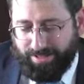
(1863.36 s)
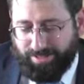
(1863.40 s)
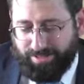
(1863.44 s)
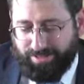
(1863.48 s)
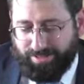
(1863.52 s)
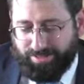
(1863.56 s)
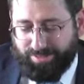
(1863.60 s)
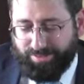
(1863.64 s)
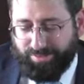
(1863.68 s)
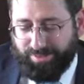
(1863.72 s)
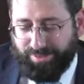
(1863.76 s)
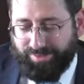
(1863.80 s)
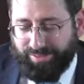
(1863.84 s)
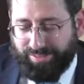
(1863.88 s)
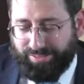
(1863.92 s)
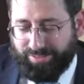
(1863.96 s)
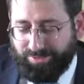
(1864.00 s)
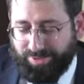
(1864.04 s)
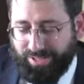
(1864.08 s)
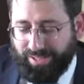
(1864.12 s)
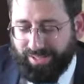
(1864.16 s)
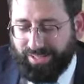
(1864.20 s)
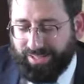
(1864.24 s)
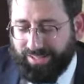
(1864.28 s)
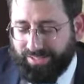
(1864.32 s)
So Reb
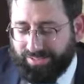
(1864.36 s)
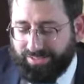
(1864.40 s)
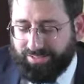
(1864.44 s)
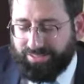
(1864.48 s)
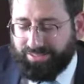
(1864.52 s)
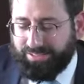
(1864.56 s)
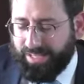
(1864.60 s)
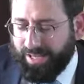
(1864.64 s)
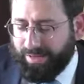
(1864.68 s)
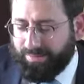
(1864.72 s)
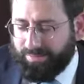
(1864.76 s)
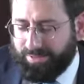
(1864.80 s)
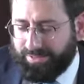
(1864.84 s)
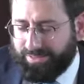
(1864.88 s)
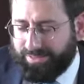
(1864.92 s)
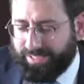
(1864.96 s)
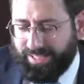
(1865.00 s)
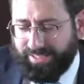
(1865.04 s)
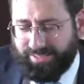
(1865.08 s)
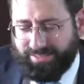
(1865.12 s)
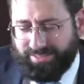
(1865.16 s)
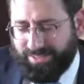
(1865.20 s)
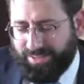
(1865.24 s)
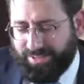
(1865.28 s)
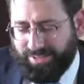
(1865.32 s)
Ezriel Hildesheimer
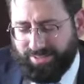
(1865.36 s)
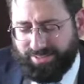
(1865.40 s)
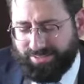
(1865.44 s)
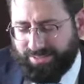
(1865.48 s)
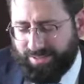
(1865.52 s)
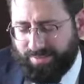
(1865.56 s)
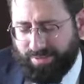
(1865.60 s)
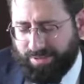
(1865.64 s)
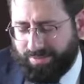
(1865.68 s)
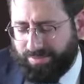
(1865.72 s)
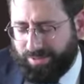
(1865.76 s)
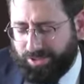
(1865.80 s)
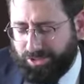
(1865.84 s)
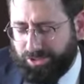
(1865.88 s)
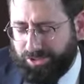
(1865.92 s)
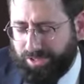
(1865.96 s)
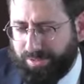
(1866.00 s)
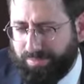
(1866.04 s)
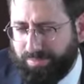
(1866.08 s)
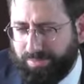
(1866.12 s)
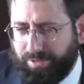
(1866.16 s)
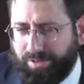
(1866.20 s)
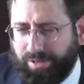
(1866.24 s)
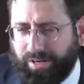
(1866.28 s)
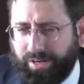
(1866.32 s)
says, no, there's something much
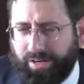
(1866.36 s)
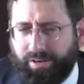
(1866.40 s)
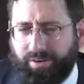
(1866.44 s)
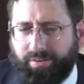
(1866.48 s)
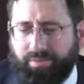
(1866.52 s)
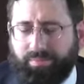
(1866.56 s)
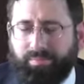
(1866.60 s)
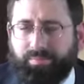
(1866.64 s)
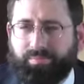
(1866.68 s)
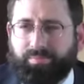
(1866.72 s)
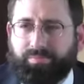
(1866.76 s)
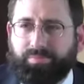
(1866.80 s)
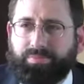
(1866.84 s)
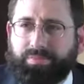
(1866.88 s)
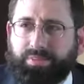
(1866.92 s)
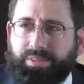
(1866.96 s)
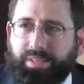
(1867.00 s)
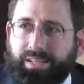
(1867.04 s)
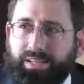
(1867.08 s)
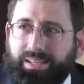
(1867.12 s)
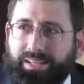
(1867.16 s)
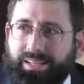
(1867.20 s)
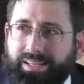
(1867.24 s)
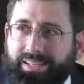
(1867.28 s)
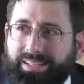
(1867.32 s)
deeper here.
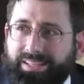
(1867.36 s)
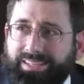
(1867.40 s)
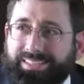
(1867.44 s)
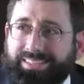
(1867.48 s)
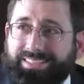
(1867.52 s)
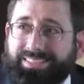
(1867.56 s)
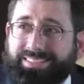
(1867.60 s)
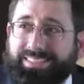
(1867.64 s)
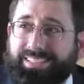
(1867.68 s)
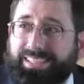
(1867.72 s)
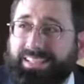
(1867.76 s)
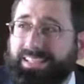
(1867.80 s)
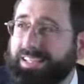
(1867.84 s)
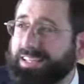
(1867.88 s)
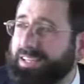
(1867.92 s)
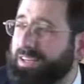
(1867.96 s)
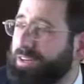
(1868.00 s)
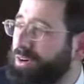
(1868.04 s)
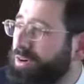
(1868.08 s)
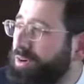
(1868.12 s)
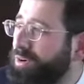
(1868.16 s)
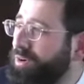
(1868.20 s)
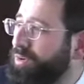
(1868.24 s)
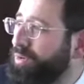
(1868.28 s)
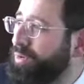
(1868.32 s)
You see,
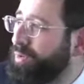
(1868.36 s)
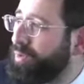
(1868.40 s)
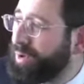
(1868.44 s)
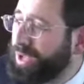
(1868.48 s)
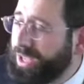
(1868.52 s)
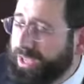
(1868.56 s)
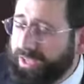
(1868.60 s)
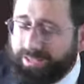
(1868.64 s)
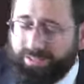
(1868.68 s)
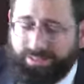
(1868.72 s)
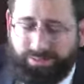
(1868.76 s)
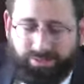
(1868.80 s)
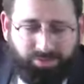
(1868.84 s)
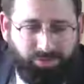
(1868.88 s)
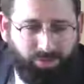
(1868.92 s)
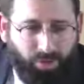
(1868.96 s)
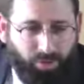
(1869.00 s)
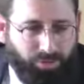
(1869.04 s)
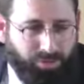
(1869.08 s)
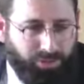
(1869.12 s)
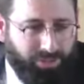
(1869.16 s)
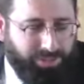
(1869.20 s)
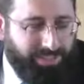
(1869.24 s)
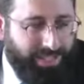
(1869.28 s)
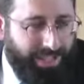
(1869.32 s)
we
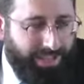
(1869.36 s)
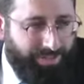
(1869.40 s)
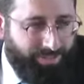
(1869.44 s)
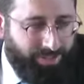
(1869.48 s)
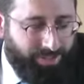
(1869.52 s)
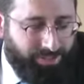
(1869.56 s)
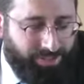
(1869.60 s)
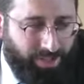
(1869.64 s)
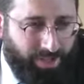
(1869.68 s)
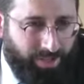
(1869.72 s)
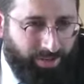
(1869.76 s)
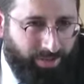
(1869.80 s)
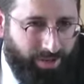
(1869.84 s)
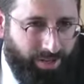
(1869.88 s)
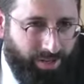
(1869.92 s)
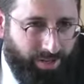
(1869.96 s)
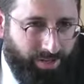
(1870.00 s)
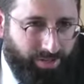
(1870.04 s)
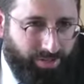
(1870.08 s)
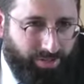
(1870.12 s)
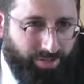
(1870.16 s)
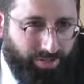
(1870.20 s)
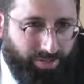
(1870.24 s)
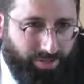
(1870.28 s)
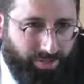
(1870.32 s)
don't just have the Torah.
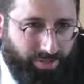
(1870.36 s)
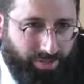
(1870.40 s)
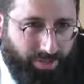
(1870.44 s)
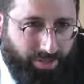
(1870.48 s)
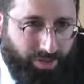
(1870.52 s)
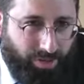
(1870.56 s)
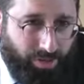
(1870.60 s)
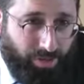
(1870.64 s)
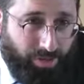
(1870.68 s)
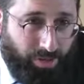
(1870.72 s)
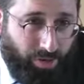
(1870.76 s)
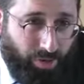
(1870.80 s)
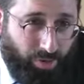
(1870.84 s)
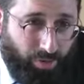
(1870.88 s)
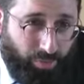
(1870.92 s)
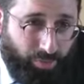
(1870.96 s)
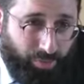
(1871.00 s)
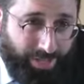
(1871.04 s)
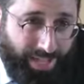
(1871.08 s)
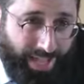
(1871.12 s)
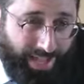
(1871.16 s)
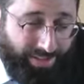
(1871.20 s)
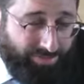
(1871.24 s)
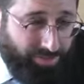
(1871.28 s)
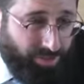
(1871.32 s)
You know who
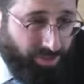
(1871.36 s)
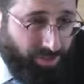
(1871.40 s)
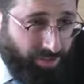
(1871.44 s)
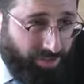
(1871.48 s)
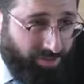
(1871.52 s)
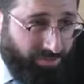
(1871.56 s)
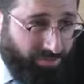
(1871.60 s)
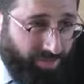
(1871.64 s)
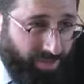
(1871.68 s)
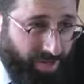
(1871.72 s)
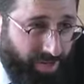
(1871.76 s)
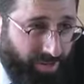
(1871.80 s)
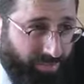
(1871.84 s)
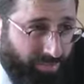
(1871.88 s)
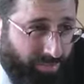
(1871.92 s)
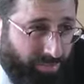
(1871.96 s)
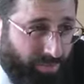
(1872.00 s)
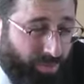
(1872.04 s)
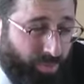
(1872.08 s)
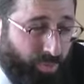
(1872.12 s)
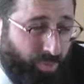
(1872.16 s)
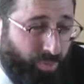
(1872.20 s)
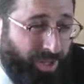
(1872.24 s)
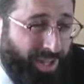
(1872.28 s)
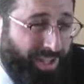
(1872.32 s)
we have to learn from?
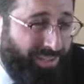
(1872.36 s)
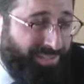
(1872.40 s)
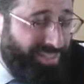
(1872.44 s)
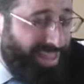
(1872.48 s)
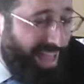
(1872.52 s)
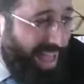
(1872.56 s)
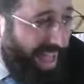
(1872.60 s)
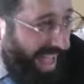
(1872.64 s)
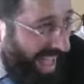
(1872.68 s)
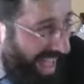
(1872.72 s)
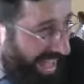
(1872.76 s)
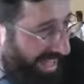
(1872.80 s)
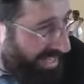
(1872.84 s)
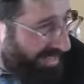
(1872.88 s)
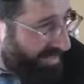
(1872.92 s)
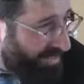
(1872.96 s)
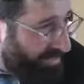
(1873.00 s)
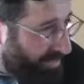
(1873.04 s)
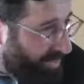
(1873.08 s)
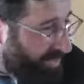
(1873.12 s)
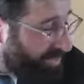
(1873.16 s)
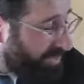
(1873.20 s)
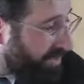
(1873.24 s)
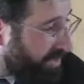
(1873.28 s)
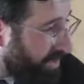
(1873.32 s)
We have the
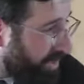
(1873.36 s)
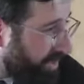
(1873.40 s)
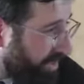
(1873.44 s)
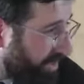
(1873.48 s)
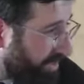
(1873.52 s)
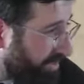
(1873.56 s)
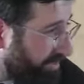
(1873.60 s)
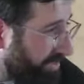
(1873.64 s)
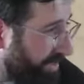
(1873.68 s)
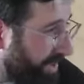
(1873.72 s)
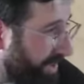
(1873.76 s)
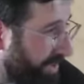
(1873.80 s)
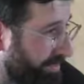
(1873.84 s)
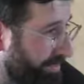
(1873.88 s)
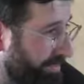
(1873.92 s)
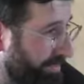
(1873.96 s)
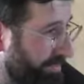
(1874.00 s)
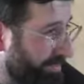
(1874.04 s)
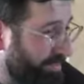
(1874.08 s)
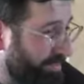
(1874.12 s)
animals to learn from.